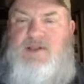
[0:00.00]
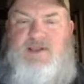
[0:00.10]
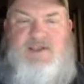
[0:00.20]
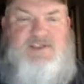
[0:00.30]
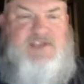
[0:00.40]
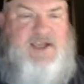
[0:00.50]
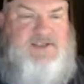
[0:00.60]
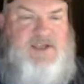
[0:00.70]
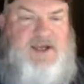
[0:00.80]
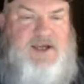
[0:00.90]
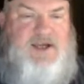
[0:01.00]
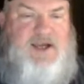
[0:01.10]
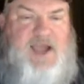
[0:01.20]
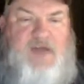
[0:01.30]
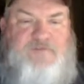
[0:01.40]
He says a
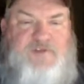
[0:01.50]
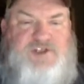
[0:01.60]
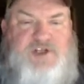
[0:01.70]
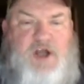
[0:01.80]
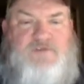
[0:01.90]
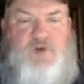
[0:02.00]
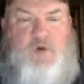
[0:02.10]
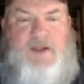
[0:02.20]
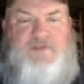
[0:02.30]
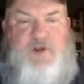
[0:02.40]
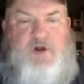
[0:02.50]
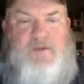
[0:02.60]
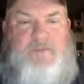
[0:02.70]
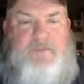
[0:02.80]
guy fishing offshore about 30